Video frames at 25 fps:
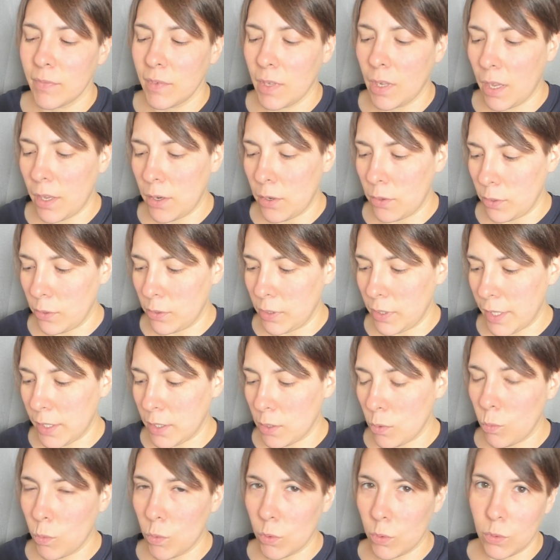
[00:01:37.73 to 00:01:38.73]
I don't know, like
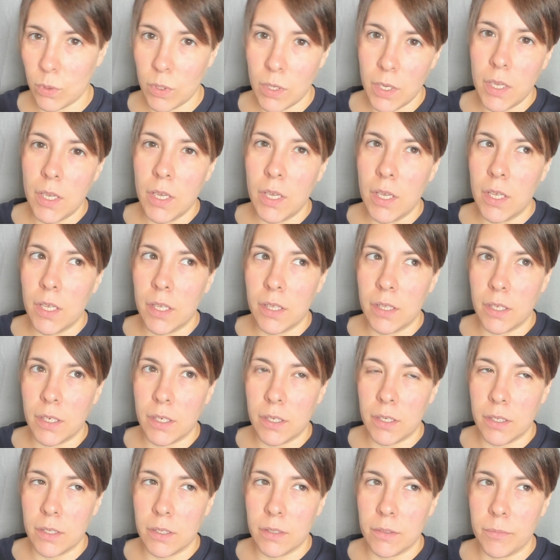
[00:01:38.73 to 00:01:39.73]
the the
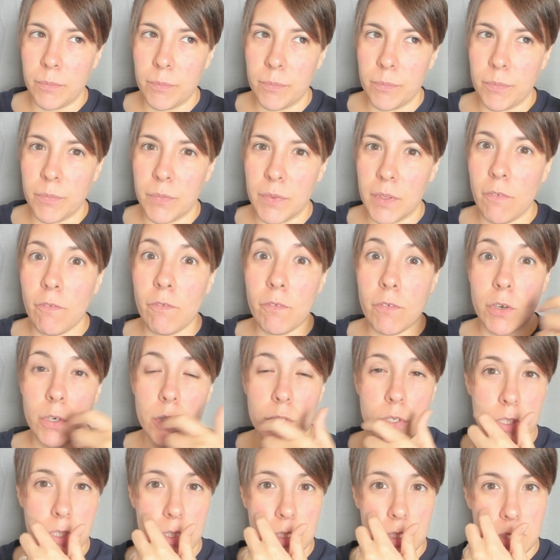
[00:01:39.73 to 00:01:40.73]
the
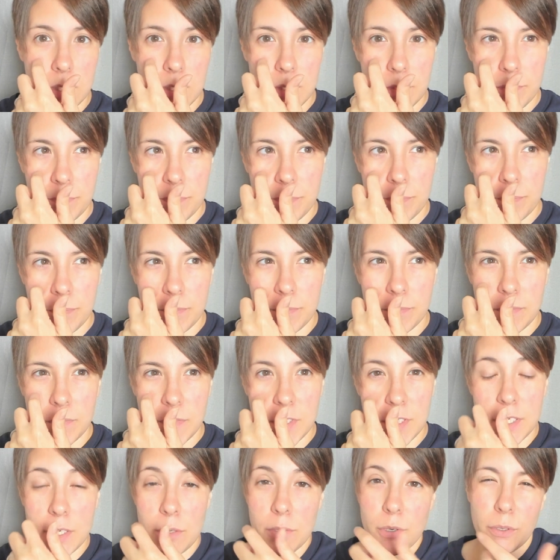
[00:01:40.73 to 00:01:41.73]
first
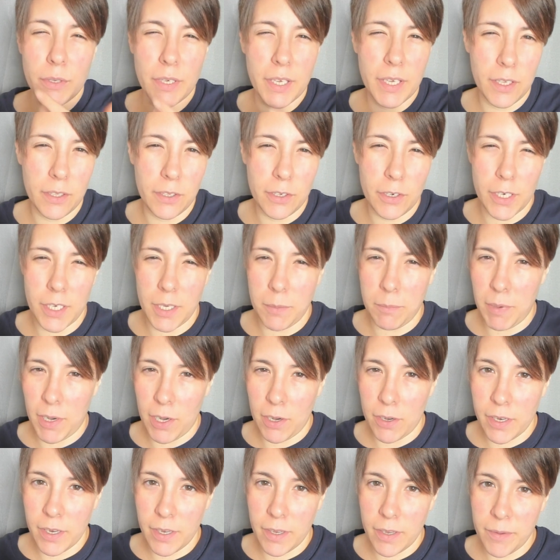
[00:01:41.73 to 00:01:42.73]
serial killer in
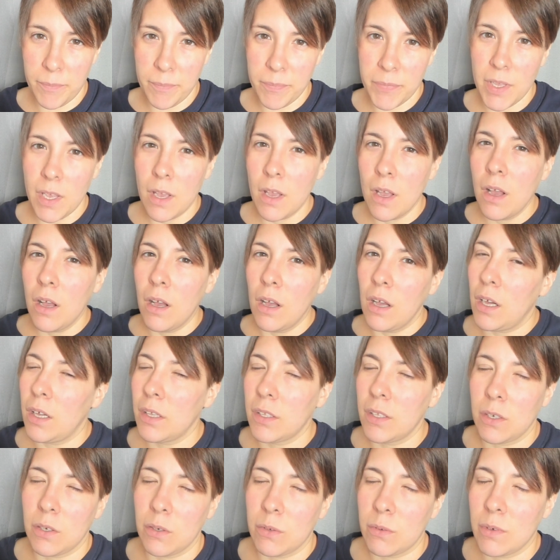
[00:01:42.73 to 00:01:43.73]
America,
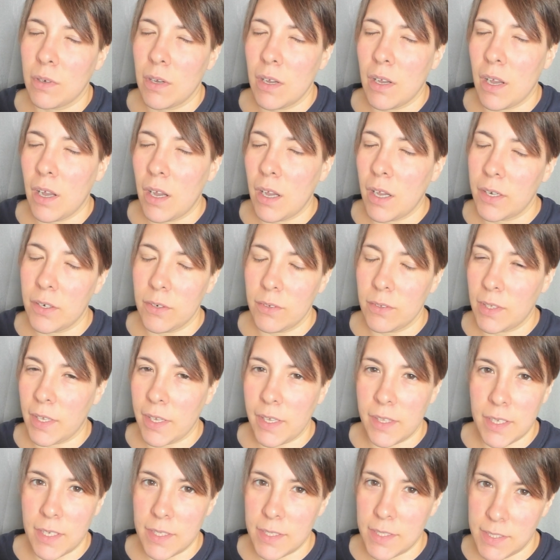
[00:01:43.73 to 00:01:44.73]
although I don't
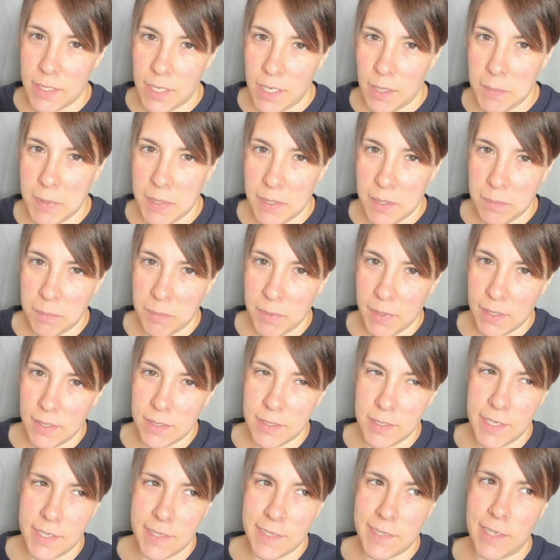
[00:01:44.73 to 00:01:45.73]
like that statement, because
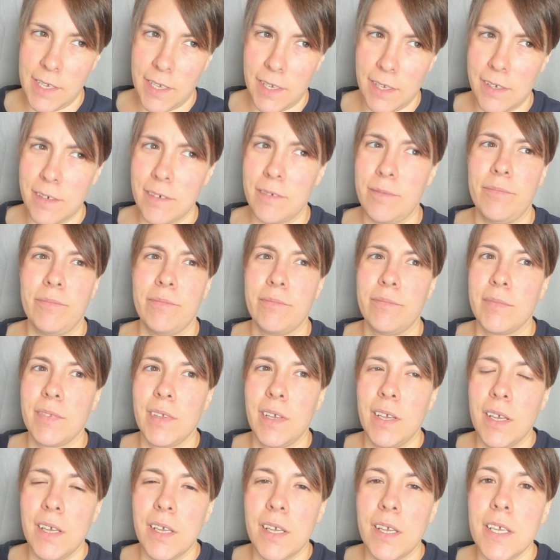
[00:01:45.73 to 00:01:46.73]
it's like,
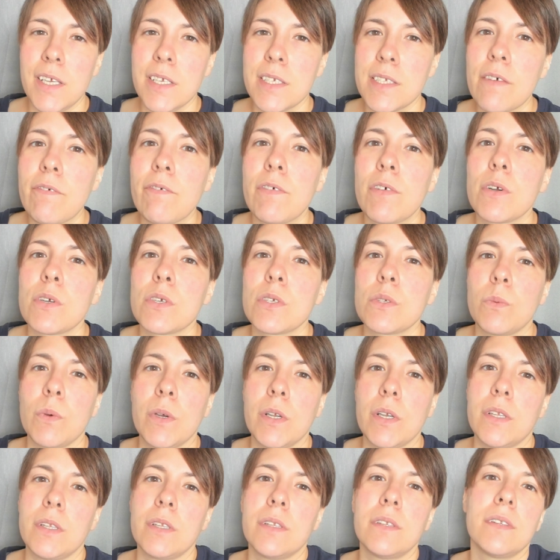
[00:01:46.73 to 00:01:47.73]
he's the first
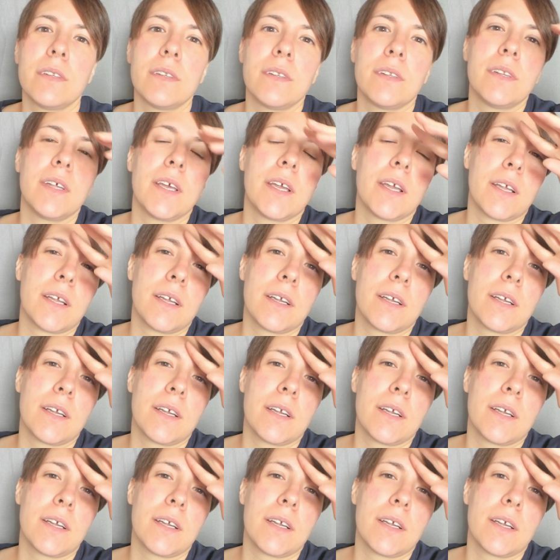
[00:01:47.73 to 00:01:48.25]
one that